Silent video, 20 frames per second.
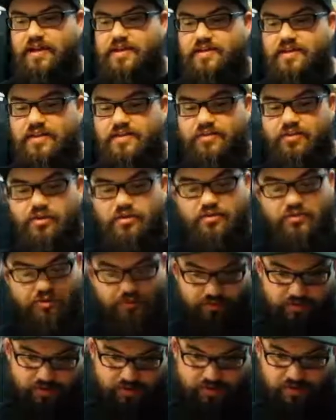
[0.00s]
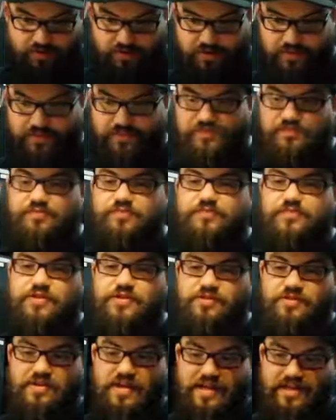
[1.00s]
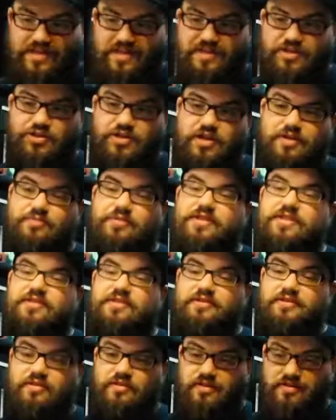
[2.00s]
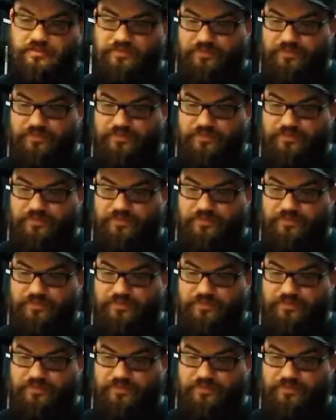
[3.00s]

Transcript: And then there are no creatures. So that enchantment is gone.